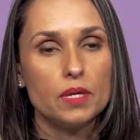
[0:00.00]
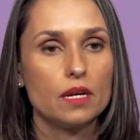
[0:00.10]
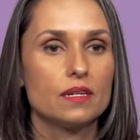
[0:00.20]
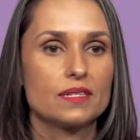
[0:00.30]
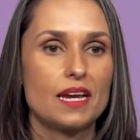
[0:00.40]

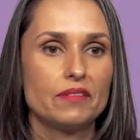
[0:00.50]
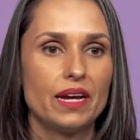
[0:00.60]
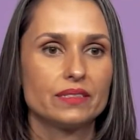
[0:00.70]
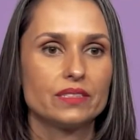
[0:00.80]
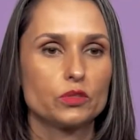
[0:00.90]
because I've
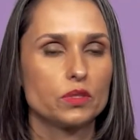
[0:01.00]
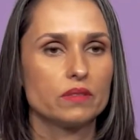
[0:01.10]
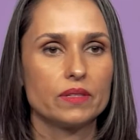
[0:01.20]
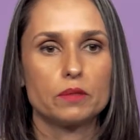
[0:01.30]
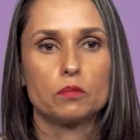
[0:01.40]
had to sort
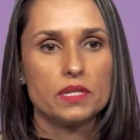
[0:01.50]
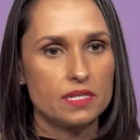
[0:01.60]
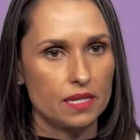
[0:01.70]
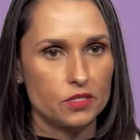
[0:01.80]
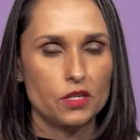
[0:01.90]
of like
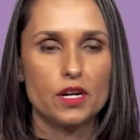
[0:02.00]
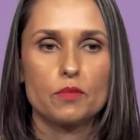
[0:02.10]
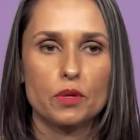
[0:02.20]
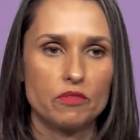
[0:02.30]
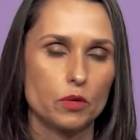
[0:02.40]
recenter
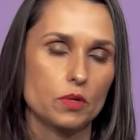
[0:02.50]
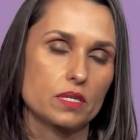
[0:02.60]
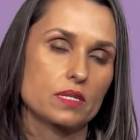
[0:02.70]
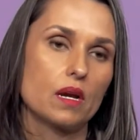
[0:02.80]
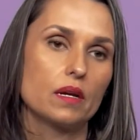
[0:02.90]
and
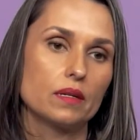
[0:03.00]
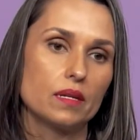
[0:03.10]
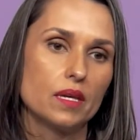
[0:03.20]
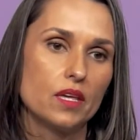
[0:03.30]
refocus on